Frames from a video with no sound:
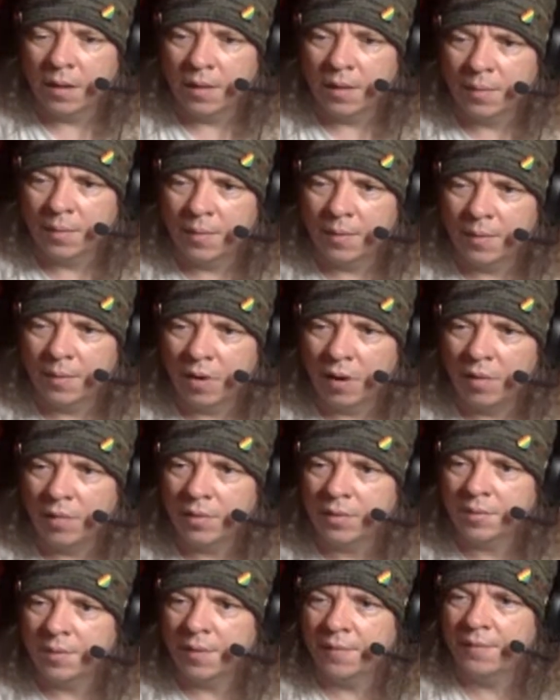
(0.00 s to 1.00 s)
but
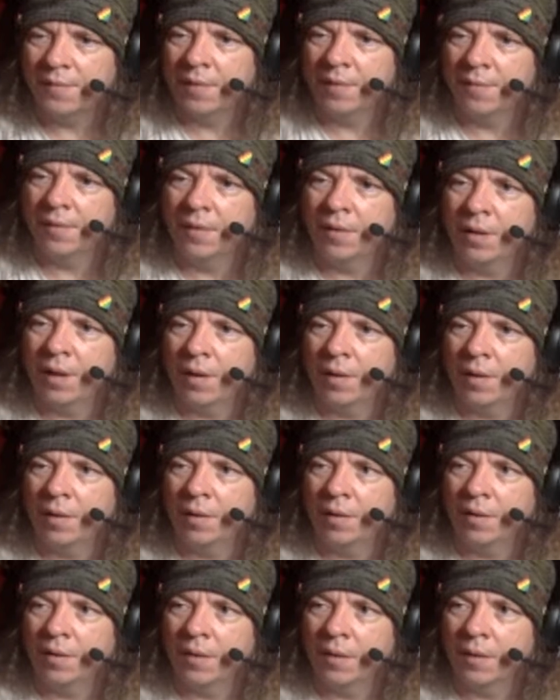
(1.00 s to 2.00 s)
Carl is my favorite
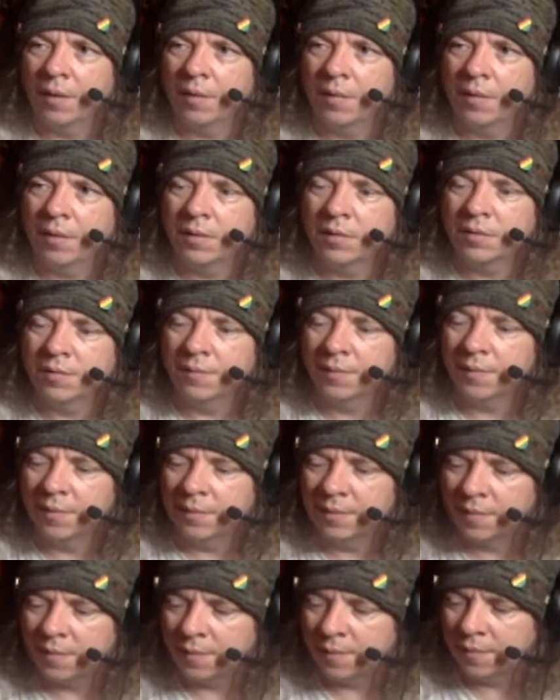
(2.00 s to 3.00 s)
character, I think, because of
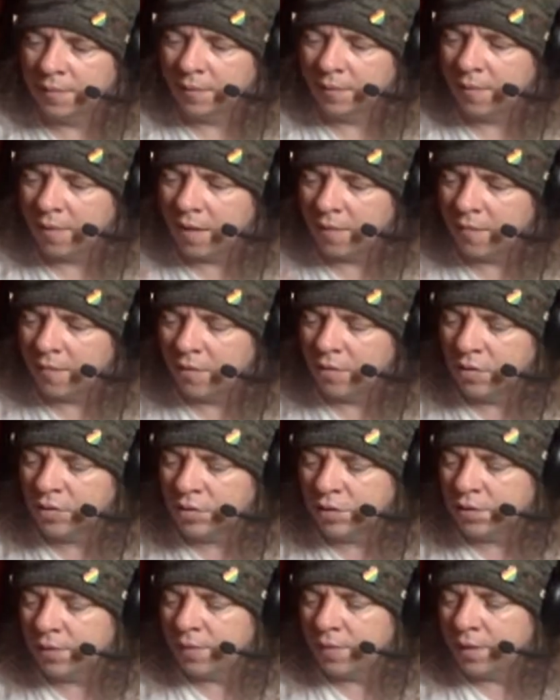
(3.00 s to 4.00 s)
the
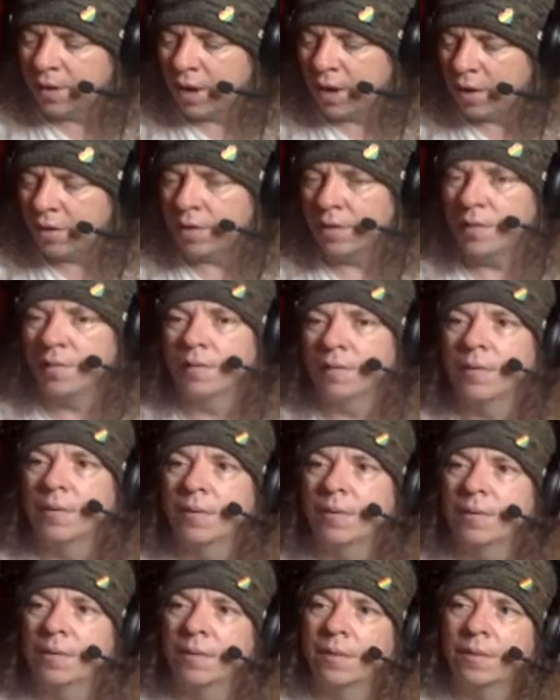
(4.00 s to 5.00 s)
evolution of the character.
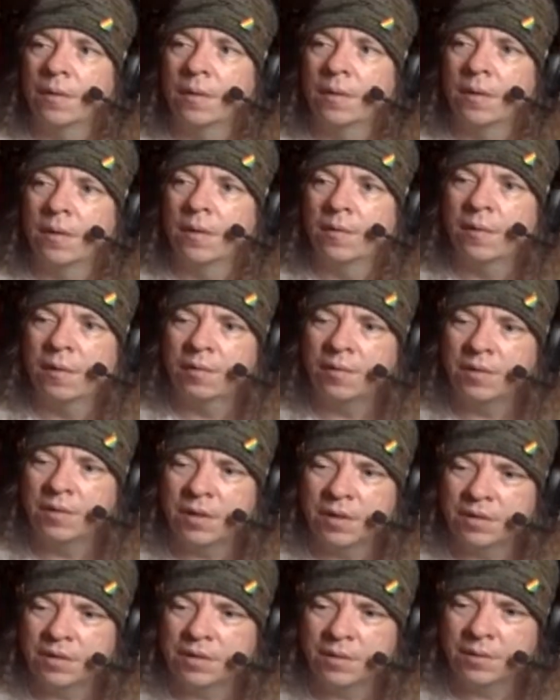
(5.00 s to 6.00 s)
There
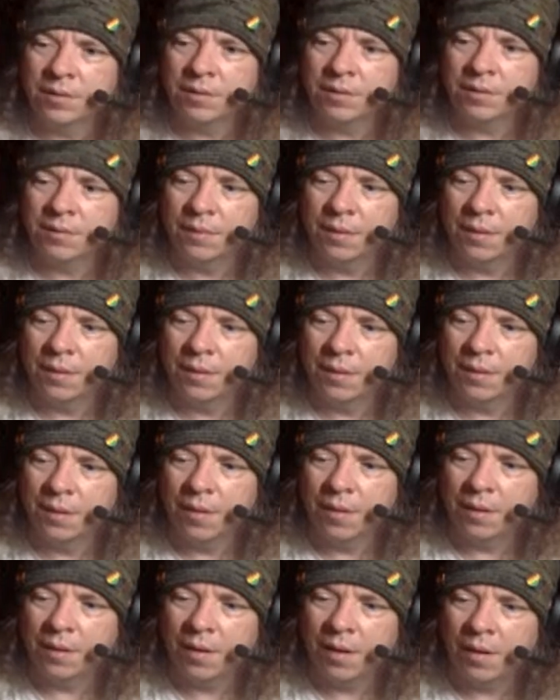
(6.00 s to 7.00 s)
is I
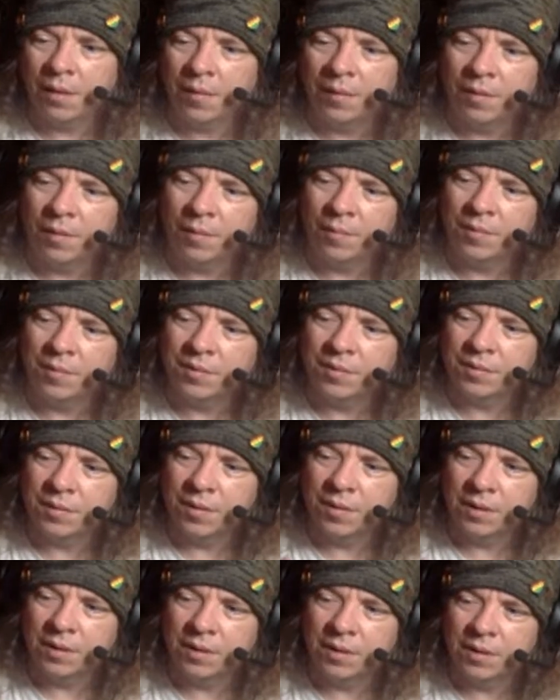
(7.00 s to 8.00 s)
don't know.
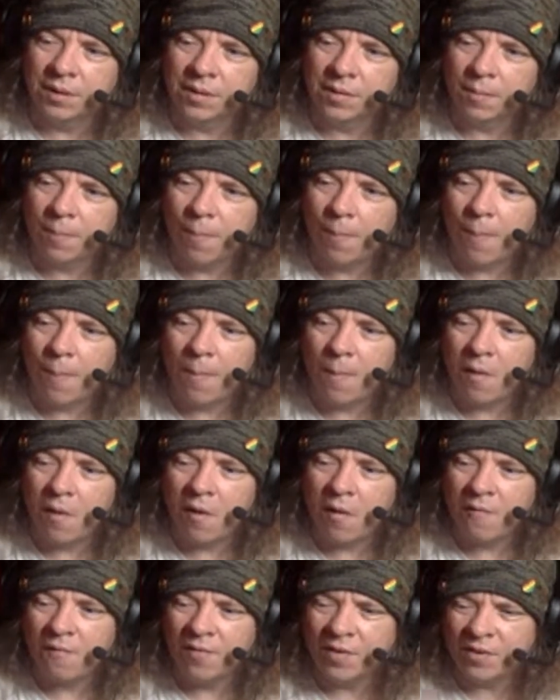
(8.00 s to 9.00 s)

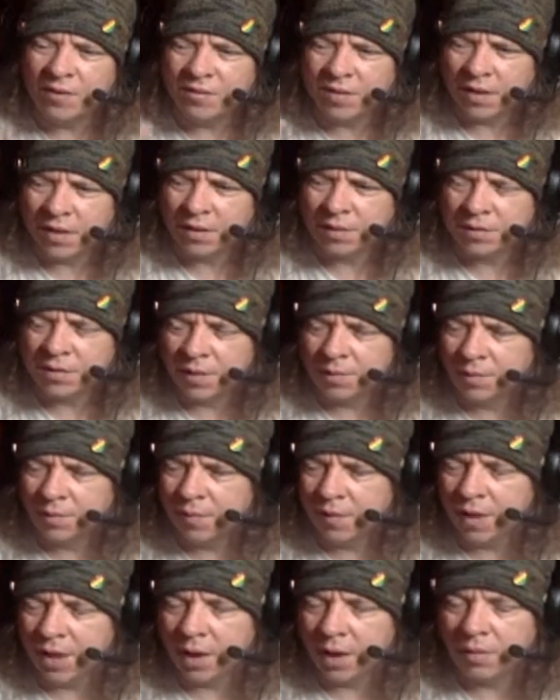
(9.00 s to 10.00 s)
It feels like some
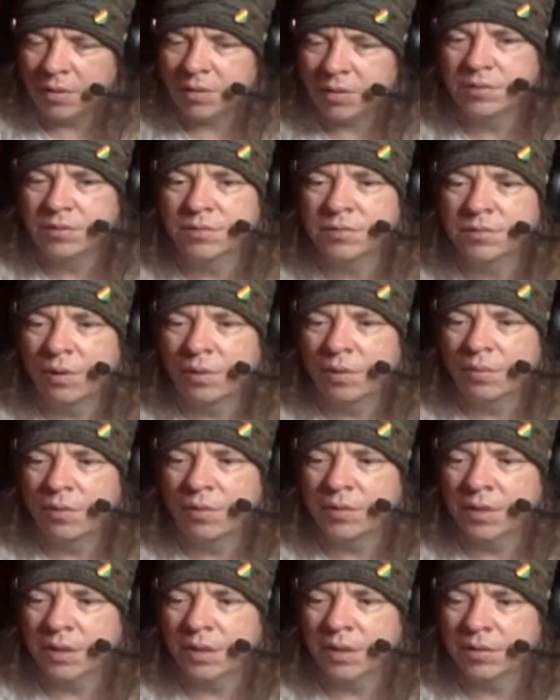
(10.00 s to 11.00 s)
of the characters
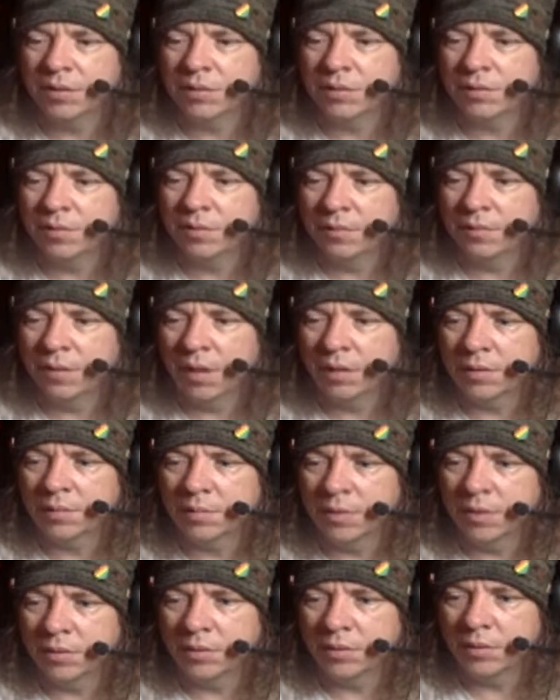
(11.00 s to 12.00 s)
don't really change
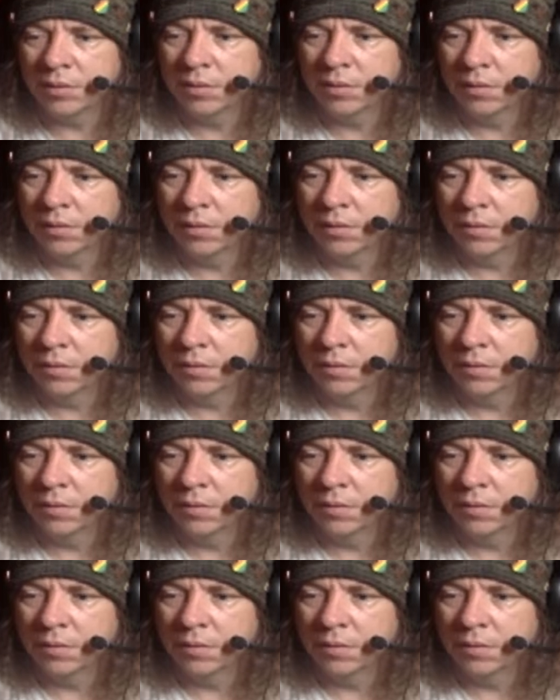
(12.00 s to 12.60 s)
as much.